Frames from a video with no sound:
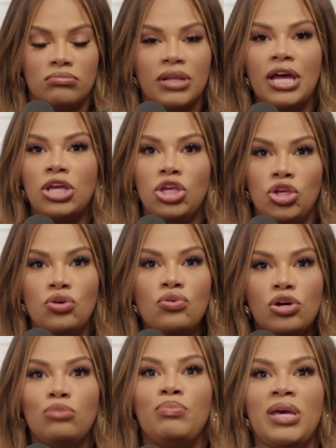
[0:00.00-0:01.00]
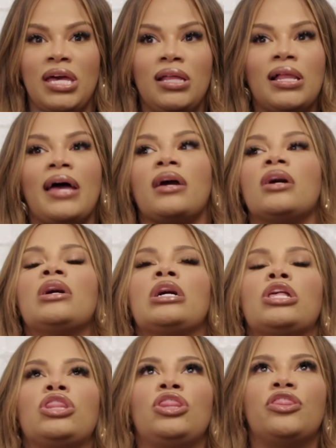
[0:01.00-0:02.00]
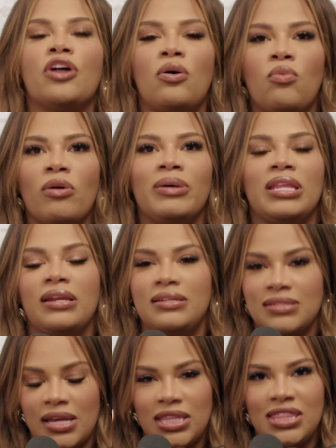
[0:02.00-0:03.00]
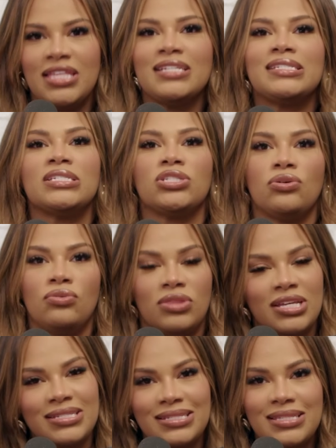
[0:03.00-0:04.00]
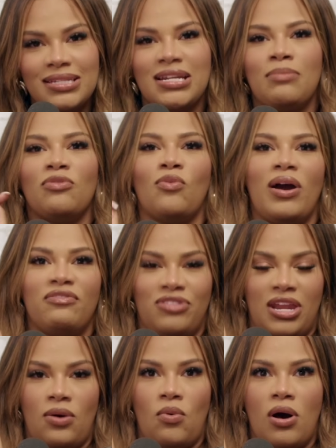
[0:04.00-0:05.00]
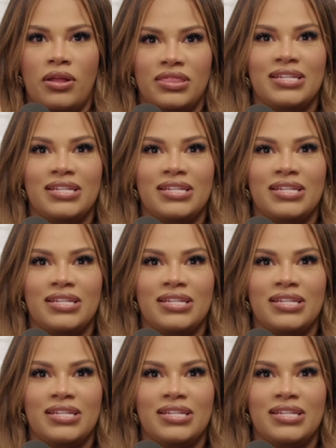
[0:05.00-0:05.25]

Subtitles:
Like, you could be like the woman that he's like, this is the type of wife that I want.